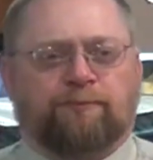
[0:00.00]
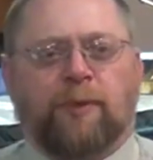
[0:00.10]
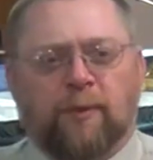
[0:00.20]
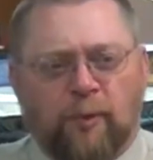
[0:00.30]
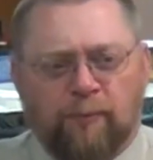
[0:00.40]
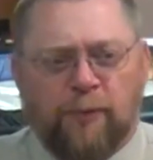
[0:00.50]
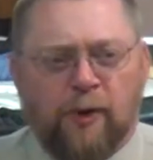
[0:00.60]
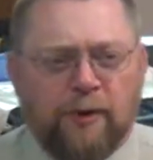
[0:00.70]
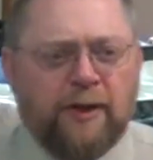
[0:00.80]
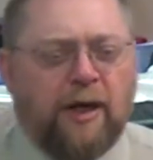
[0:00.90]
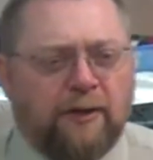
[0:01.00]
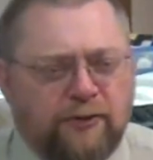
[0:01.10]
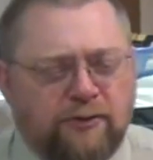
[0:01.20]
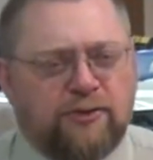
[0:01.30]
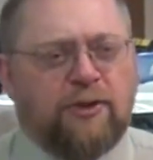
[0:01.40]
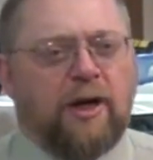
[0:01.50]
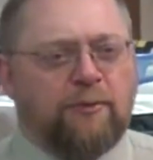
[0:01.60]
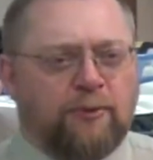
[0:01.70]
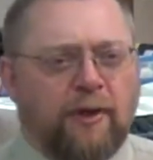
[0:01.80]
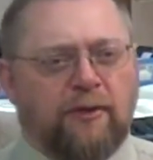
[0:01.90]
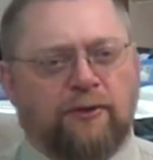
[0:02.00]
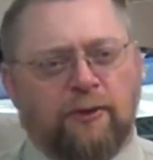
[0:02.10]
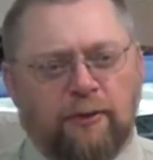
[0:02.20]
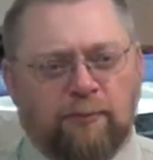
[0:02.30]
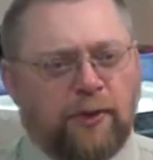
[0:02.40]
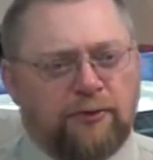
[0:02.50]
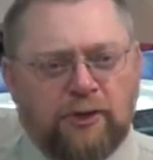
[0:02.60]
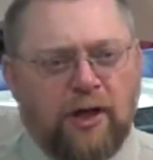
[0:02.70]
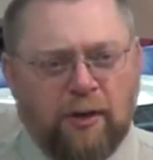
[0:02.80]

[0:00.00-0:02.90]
purple polka dots and stripes running through it, Brother John.